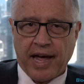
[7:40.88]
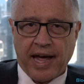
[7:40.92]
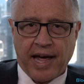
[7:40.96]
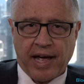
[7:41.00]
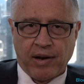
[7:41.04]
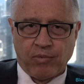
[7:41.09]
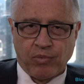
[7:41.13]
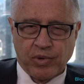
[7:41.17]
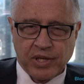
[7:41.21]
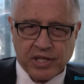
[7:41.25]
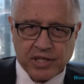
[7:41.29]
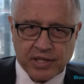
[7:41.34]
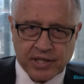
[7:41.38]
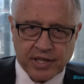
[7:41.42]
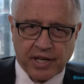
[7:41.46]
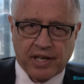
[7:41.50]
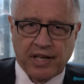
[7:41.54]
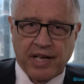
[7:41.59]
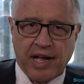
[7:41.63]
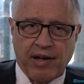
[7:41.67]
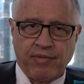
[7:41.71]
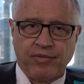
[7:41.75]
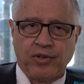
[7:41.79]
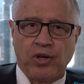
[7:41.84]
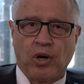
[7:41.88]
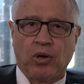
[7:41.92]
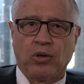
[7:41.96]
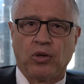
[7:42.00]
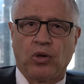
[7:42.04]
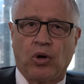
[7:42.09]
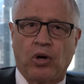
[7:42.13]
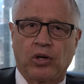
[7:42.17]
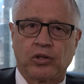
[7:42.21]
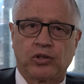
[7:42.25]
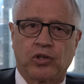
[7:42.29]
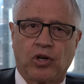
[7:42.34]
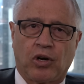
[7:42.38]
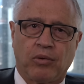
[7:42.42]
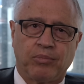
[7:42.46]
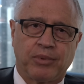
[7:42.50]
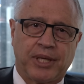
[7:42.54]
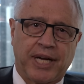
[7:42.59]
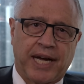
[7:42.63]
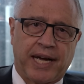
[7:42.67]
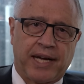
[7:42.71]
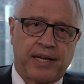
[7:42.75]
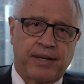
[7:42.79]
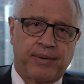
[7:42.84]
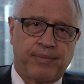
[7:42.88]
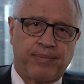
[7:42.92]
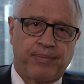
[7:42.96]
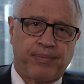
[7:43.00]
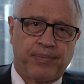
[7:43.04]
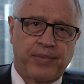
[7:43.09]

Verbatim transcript: and we still have no long-term debt.